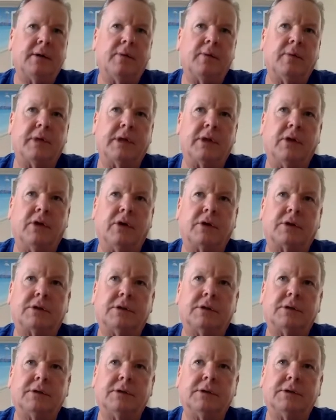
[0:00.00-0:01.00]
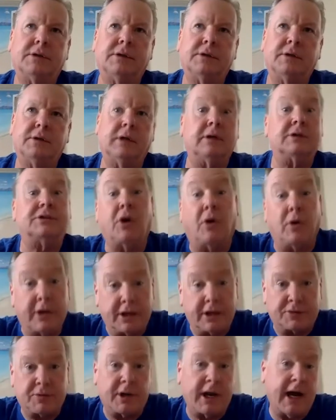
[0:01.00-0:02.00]
looked to. So
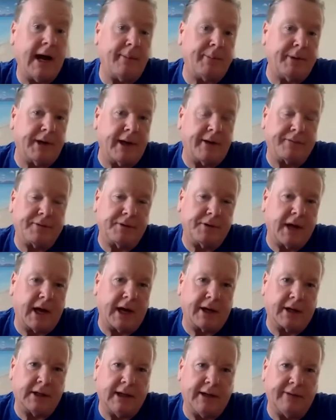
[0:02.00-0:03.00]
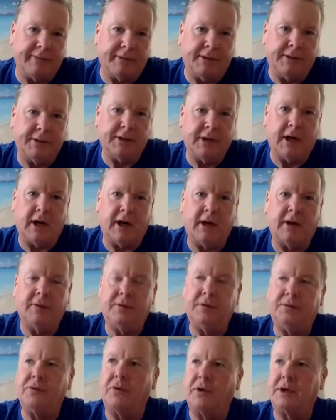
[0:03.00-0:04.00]
here's what happened after
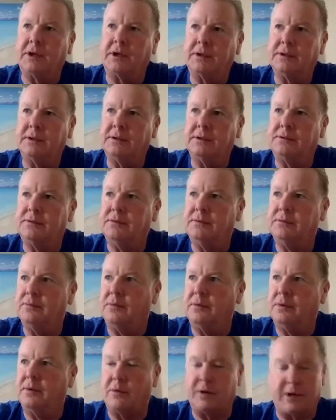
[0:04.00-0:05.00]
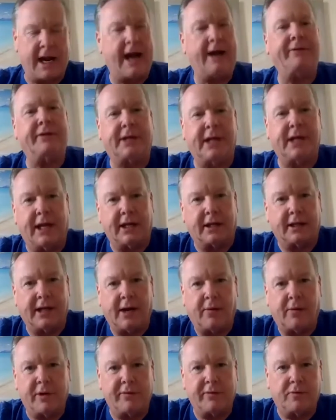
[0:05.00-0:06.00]
9/11. We were navigating
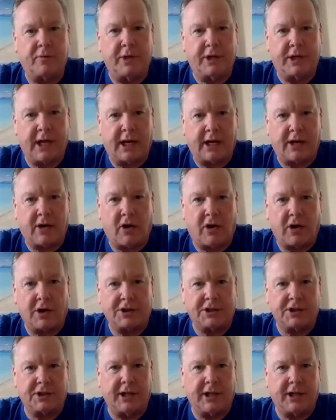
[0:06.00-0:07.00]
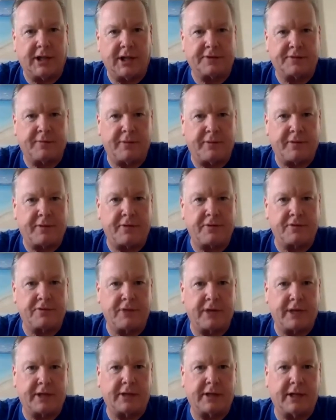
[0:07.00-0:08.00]
that. We got cards and letters from a third
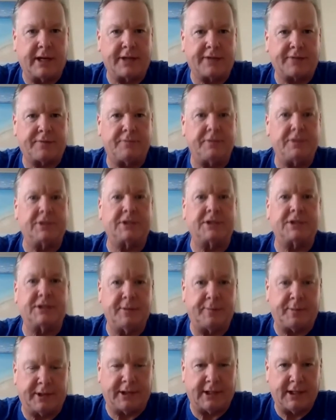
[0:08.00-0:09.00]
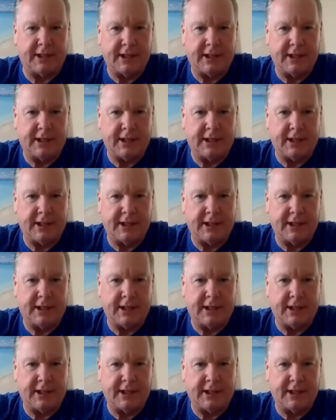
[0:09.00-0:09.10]
grade class from Mississippi,